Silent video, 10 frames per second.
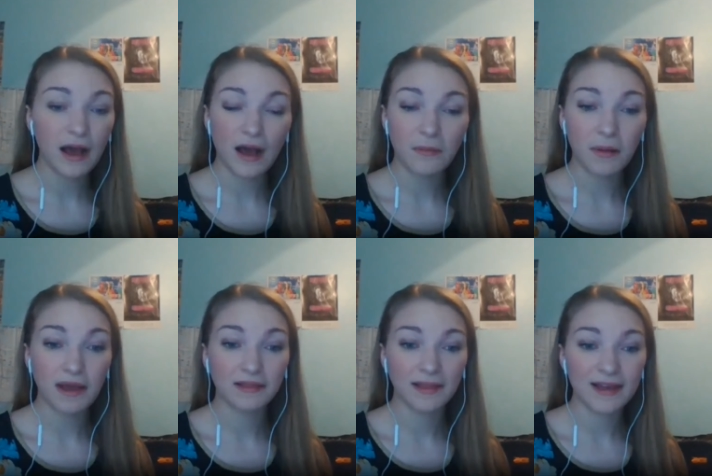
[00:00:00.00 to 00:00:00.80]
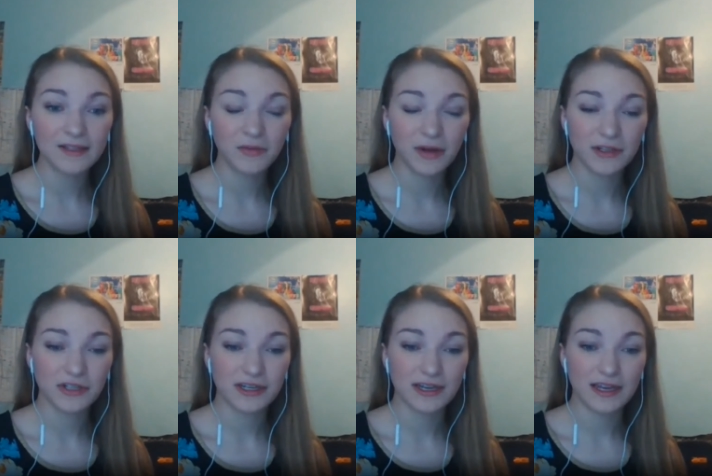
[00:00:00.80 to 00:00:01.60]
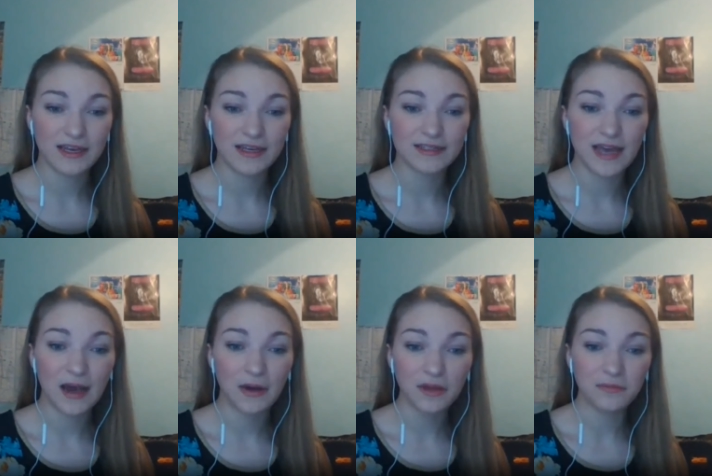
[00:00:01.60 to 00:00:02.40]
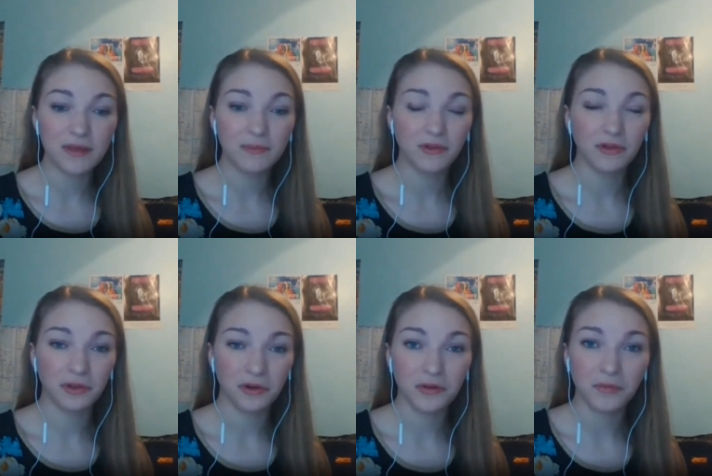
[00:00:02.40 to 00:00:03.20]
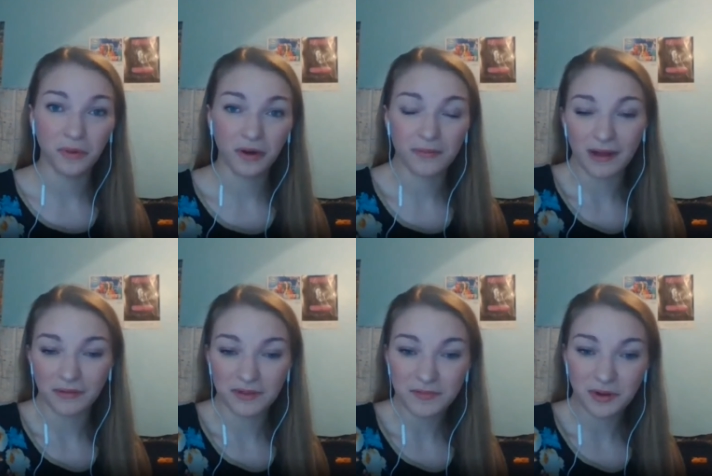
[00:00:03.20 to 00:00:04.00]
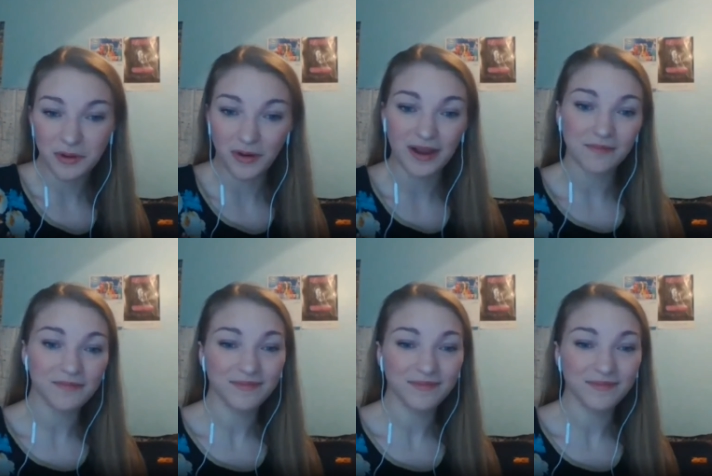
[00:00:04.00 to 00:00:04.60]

Um, my last question is how can people learn more about this program?